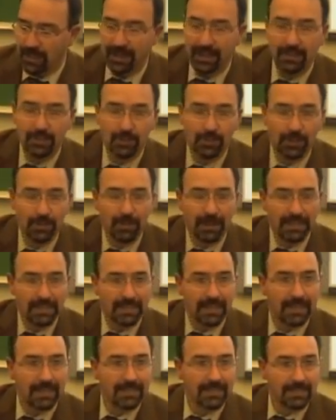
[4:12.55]
I told you my
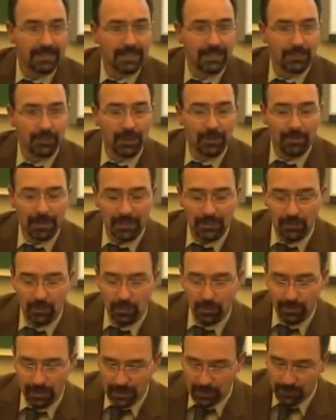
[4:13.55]
science teacher at my
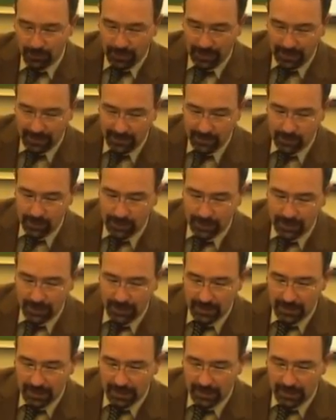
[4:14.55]
school, Miss White, she